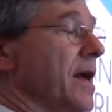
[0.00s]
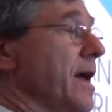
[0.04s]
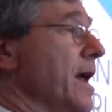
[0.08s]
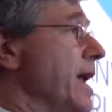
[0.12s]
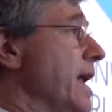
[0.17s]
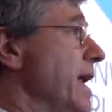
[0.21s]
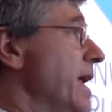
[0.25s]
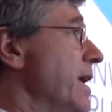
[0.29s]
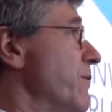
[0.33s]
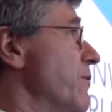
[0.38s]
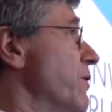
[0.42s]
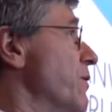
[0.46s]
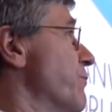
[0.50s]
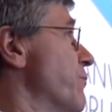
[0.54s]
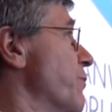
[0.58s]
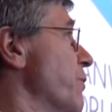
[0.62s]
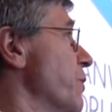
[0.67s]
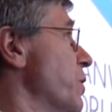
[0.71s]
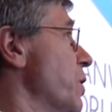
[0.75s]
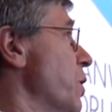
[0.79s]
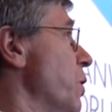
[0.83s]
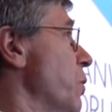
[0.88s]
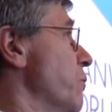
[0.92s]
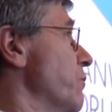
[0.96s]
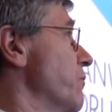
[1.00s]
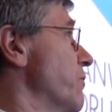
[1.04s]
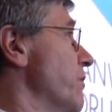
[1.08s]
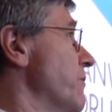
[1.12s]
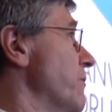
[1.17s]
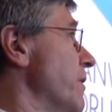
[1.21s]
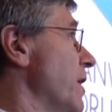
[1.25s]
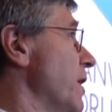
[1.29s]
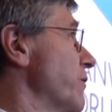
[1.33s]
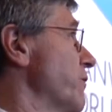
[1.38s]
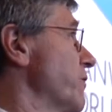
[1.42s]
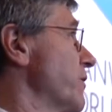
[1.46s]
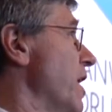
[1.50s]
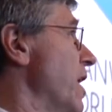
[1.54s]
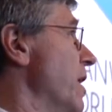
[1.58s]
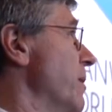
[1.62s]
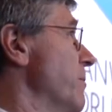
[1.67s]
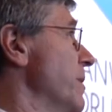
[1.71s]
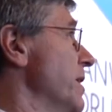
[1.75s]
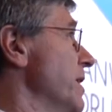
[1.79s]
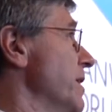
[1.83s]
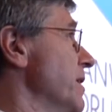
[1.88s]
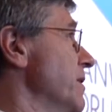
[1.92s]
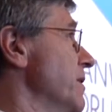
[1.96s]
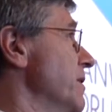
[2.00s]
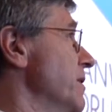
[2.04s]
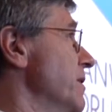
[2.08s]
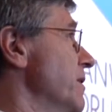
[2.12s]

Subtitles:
Even for those of us coming